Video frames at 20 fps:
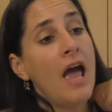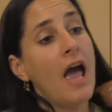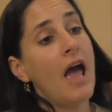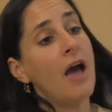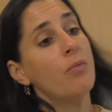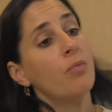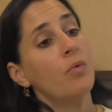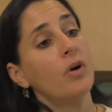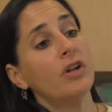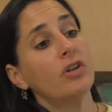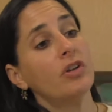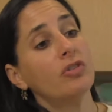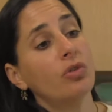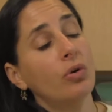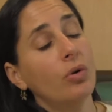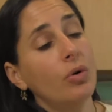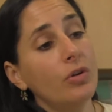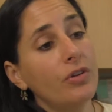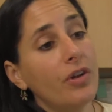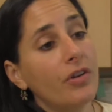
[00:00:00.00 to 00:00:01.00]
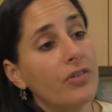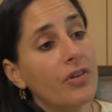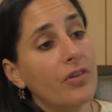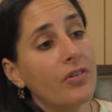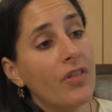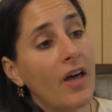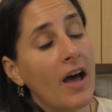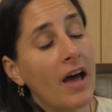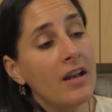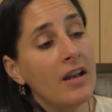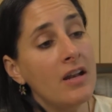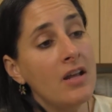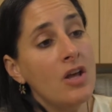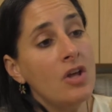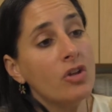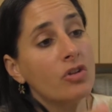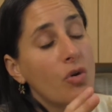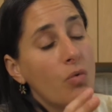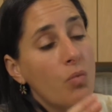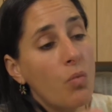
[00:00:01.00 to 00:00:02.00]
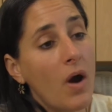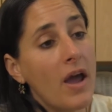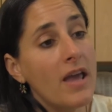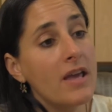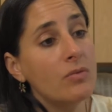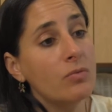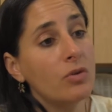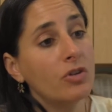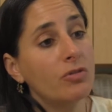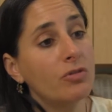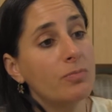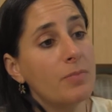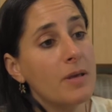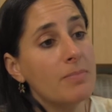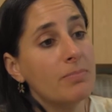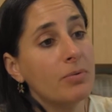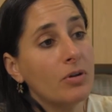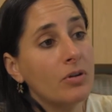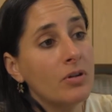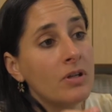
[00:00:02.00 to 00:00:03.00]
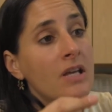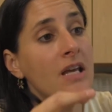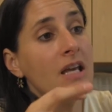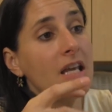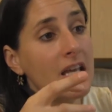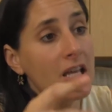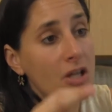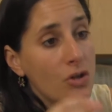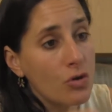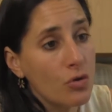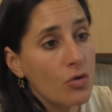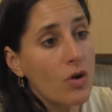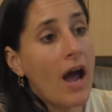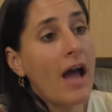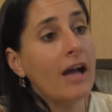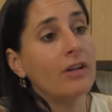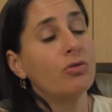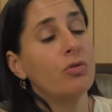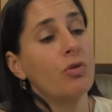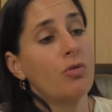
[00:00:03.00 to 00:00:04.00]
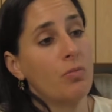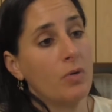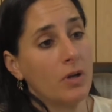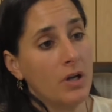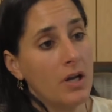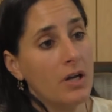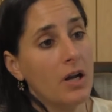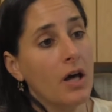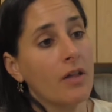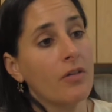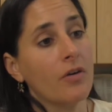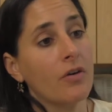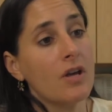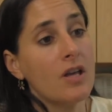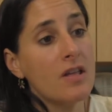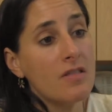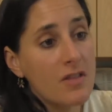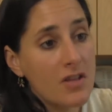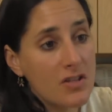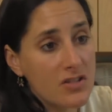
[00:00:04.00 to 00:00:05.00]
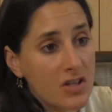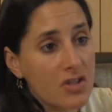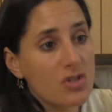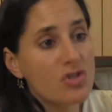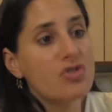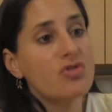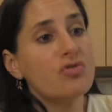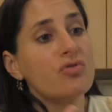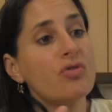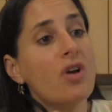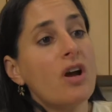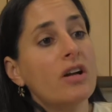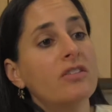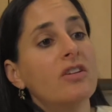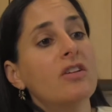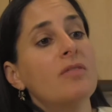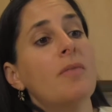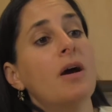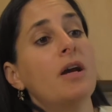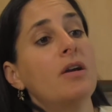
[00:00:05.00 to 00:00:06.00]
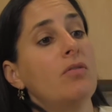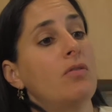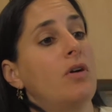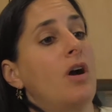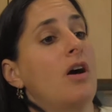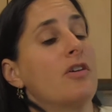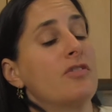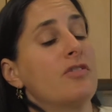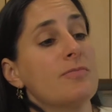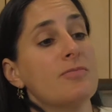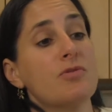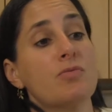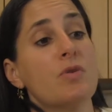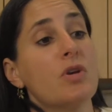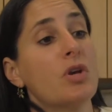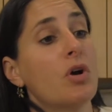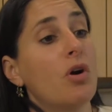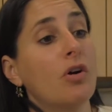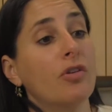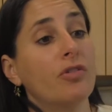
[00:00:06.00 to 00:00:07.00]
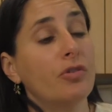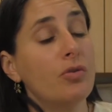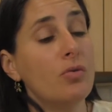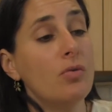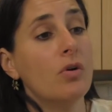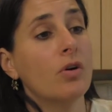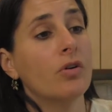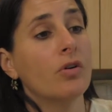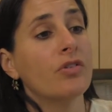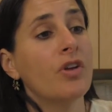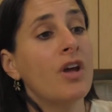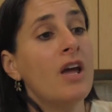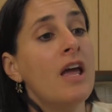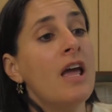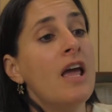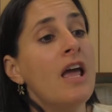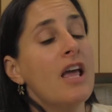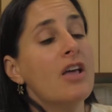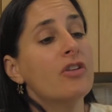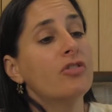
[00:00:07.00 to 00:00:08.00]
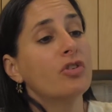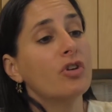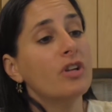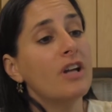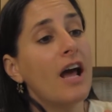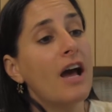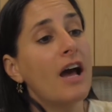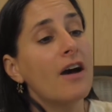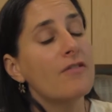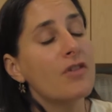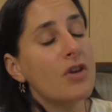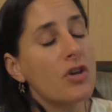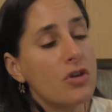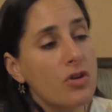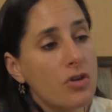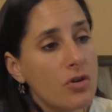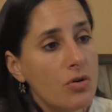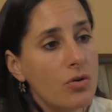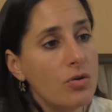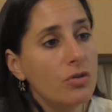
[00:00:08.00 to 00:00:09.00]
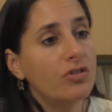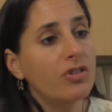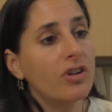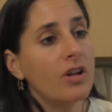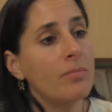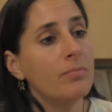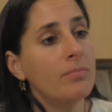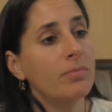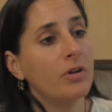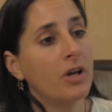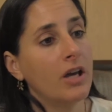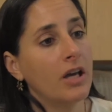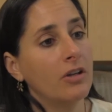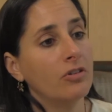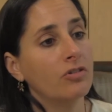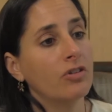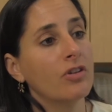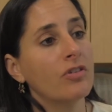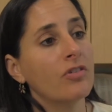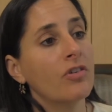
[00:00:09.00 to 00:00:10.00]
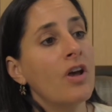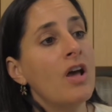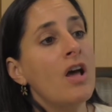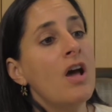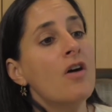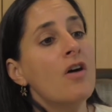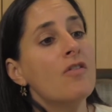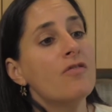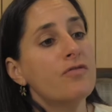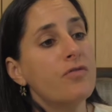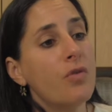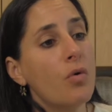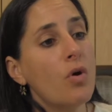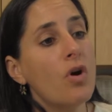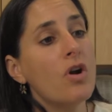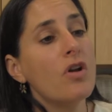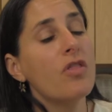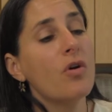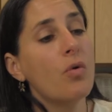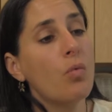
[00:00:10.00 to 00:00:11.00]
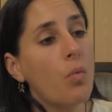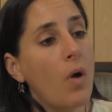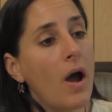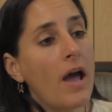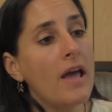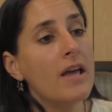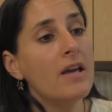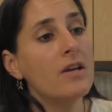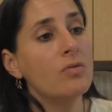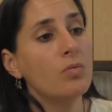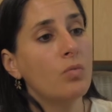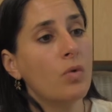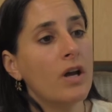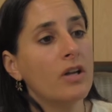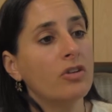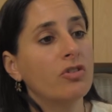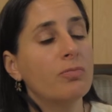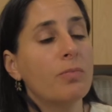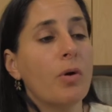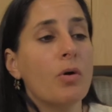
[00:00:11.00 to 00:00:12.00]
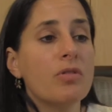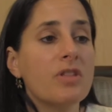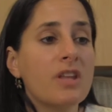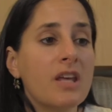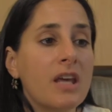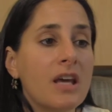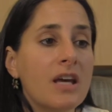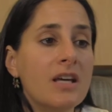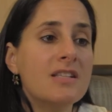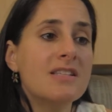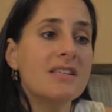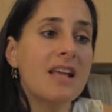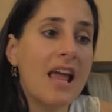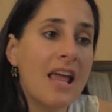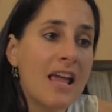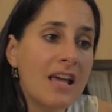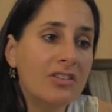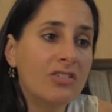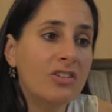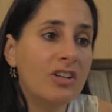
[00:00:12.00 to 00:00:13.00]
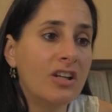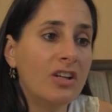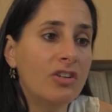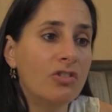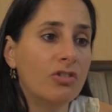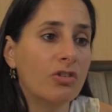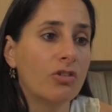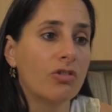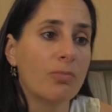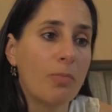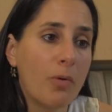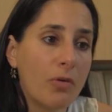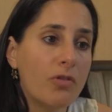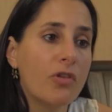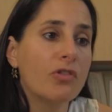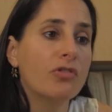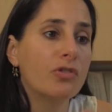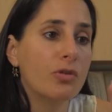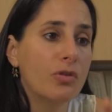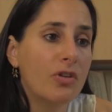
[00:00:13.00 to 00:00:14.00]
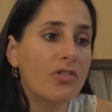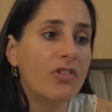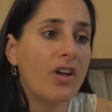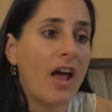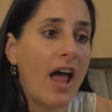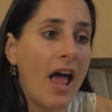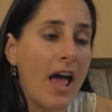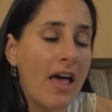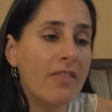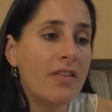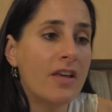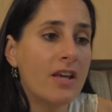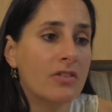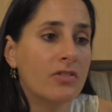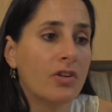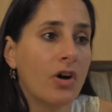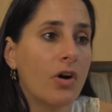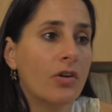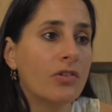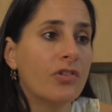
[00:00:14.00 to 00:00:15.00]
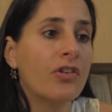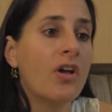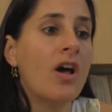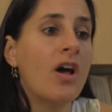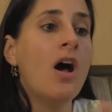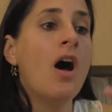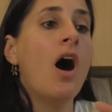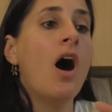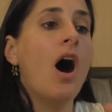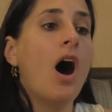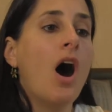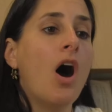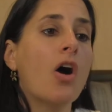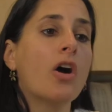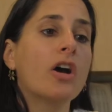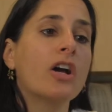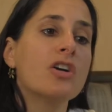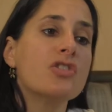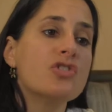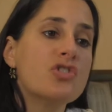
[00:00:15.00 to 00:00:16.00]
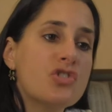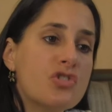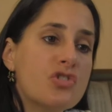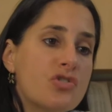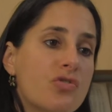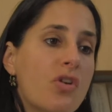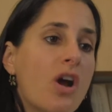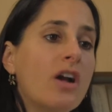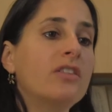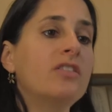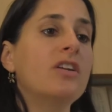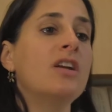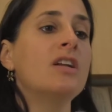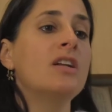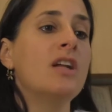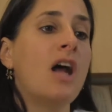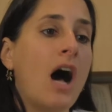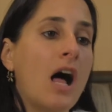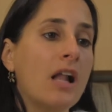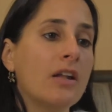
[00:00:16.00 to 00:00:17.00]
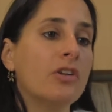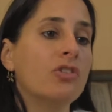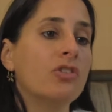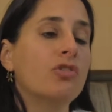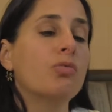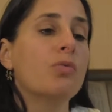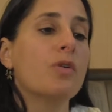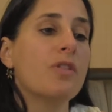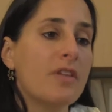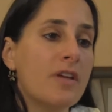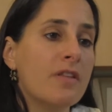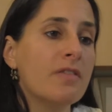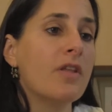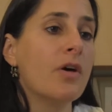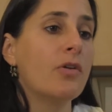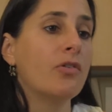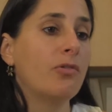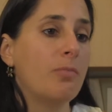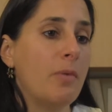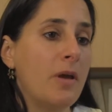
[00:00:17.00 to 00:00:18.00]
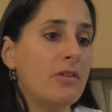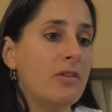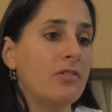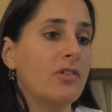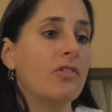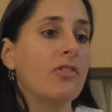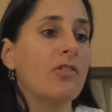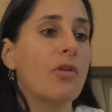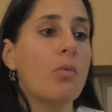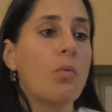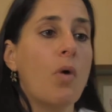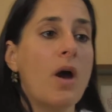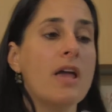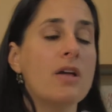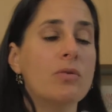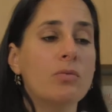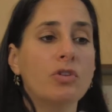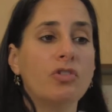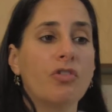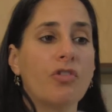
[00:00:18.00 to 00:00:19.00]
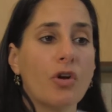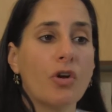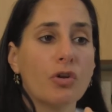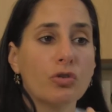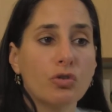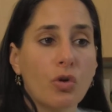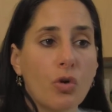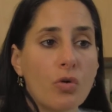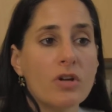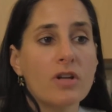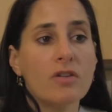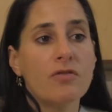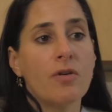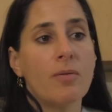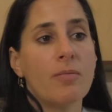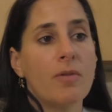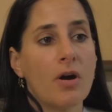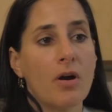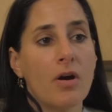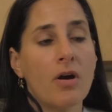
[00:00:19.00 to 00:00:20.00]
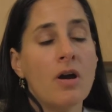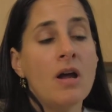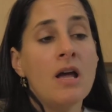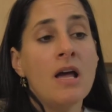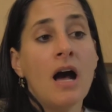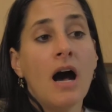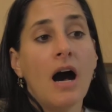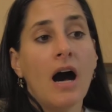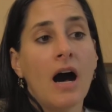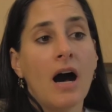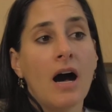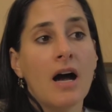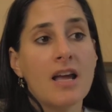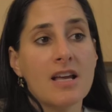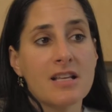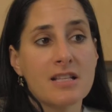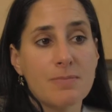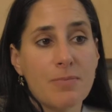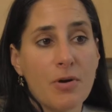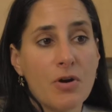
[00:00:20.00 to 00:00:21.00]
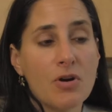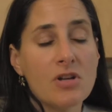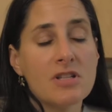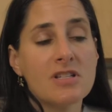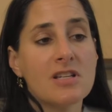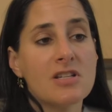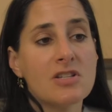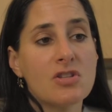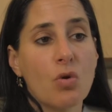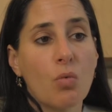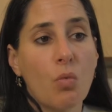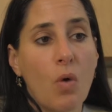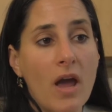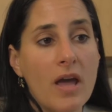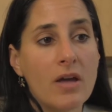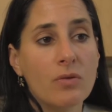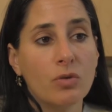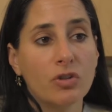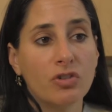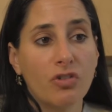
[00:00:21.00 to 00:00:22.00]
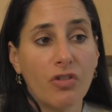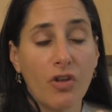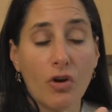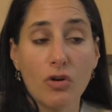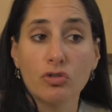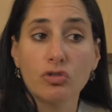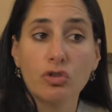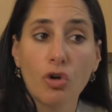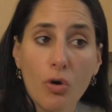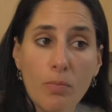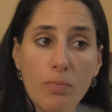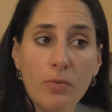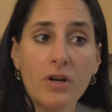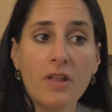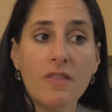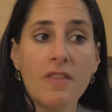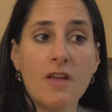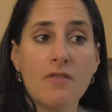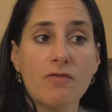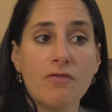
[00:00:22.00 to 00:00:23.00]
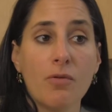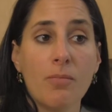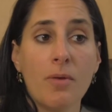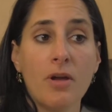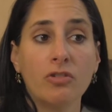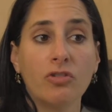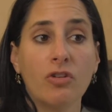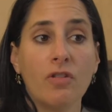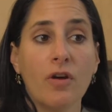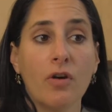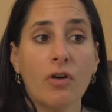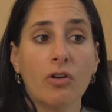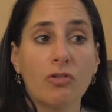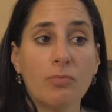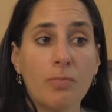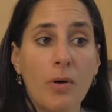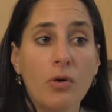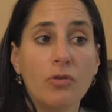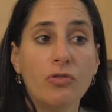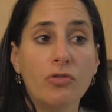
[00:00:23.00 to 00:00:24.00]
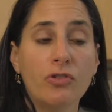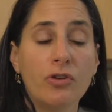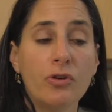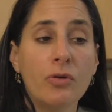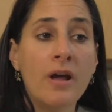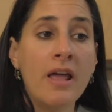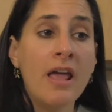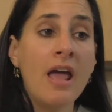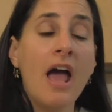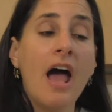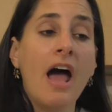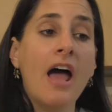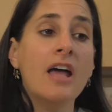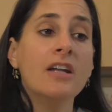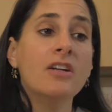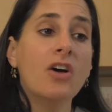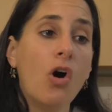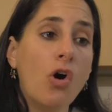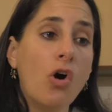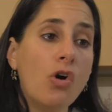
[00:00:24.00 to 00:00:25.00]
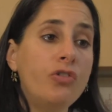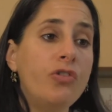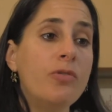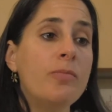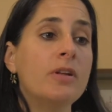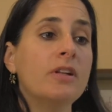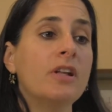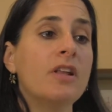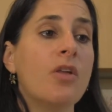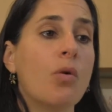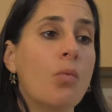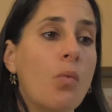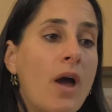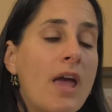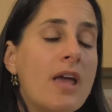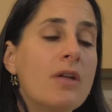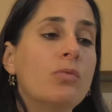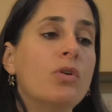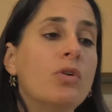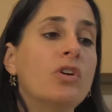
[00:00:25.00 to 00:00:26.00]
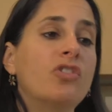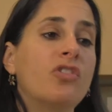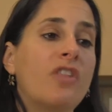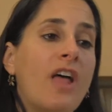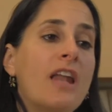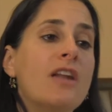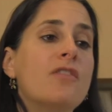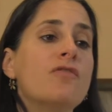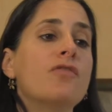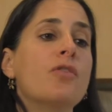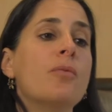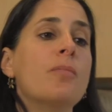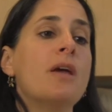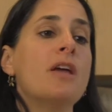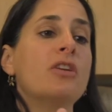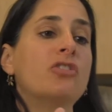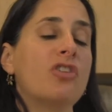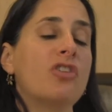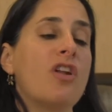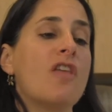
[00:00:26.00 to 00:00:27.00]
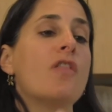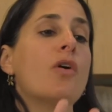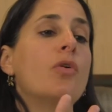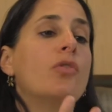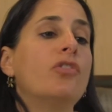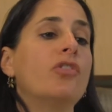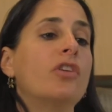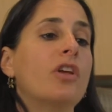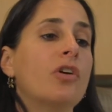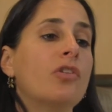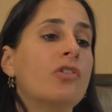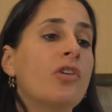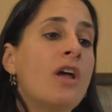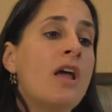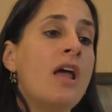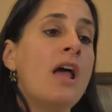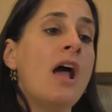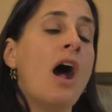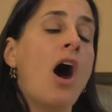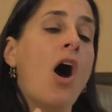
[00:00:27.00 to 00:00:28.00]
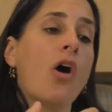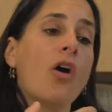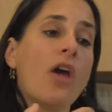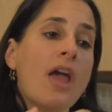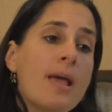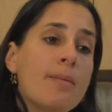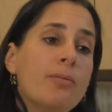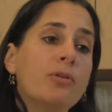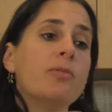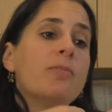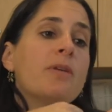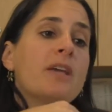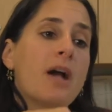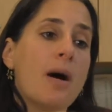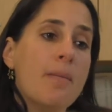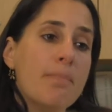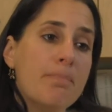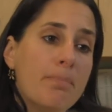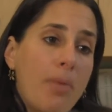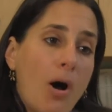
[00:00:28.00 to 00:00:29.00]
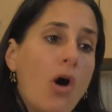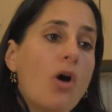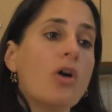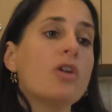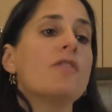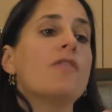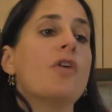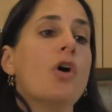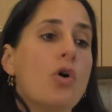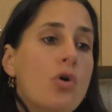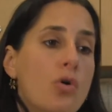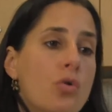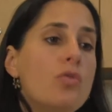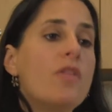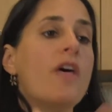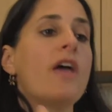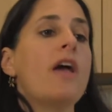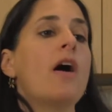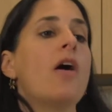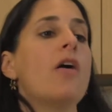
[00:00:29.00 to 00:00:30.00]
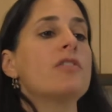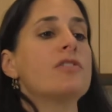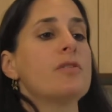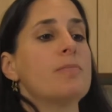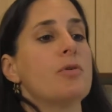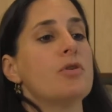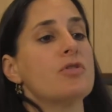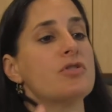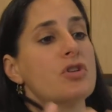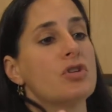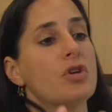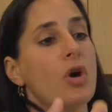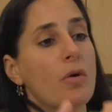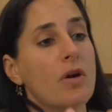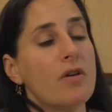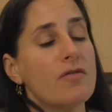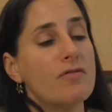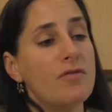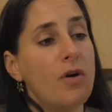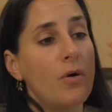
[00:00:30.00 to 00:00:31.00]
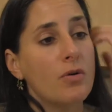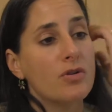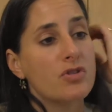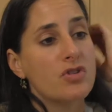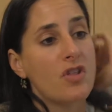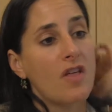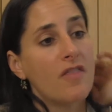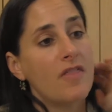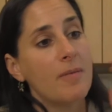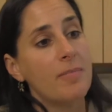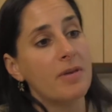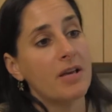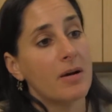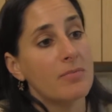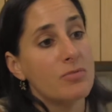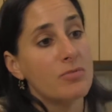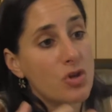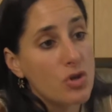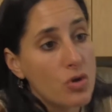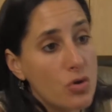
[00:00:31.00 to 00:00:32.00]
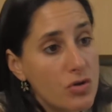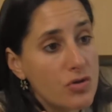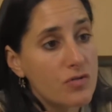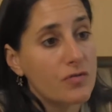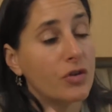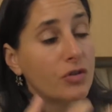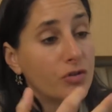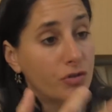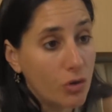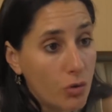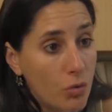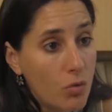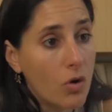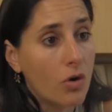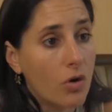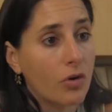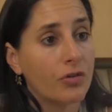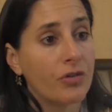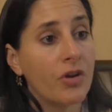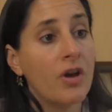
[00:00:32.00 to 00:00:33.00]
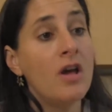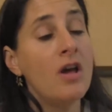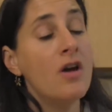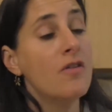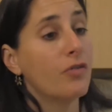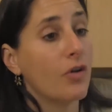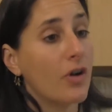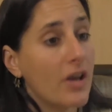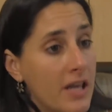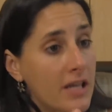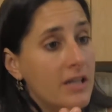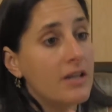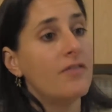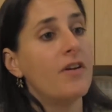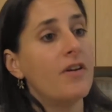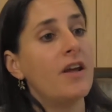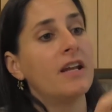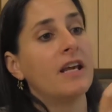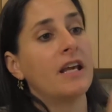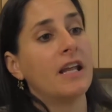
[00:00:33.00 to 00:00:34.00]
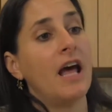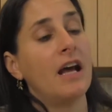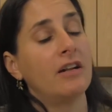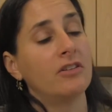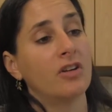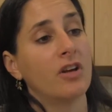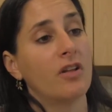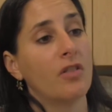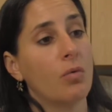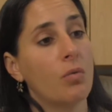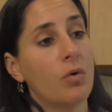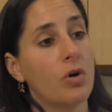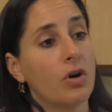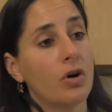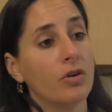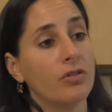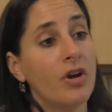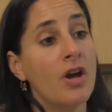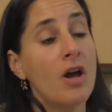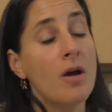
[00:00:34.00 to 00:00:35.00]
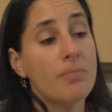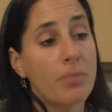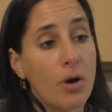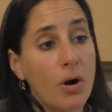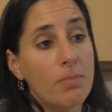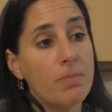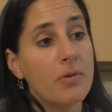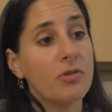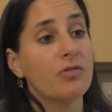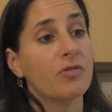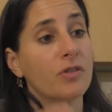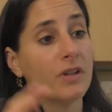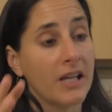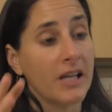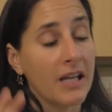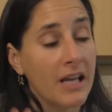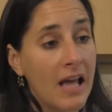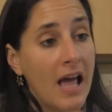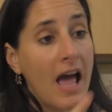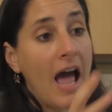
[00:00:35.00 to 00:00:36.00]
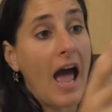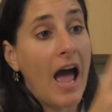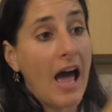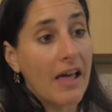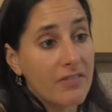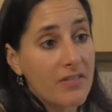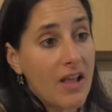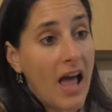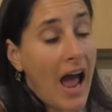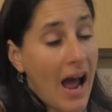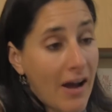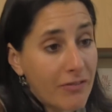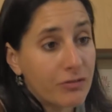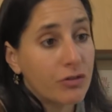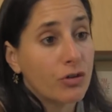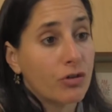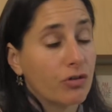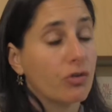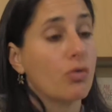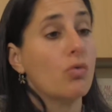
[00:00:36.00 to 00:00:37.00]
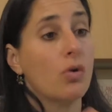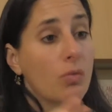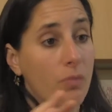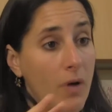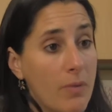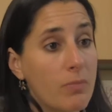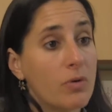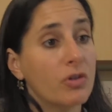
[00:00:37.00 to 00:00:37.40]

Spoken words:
And what it told us is that the way in which people interact with one another in these constructed microcosms we call schools is going to have huge implications for the way in which both kids and teachers, both the students and the adults, are constructing knowledge within those spaces, the way in which they're learning from their experiences, the way in which they're interpreting the information they're exposed to, and ultimately the way in which that information and those skills are able to become part of who they are as a person going forward so that they become useful tools for innovating and acting in the world purposefully at after school, right?